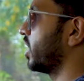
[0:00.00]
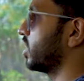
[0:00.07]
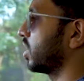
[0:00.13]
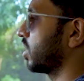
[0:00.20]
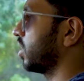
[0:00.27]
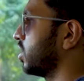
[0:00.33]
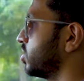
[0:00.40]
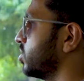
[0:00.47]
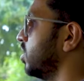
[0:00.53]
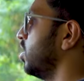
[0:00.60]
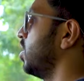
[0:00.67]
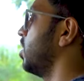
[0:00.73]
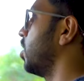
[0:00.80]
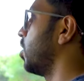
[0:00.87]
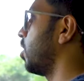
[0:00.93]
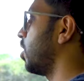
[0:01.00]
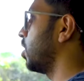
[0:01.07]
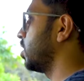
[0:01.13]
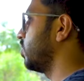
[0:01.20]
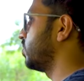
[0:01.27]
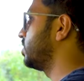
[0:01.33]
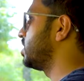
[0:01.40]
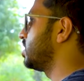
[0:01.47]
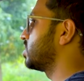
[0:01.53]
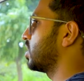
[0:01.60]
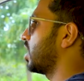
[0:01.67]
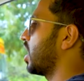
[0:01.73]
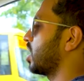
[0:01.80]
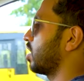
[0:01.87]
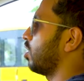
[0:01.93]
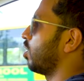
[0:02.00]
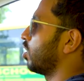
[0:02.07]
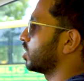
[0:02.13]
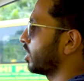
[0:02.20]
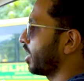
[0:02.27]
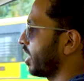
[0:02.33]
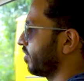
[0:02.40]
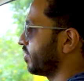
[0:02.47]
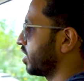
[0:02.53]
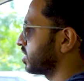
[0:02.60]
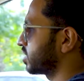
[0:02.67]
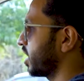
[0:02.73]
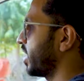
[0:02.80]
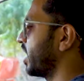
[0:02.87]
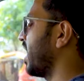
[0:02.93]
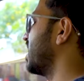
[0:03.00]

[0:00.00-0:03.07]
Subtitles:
and the clutch, all of these are on the heavier side,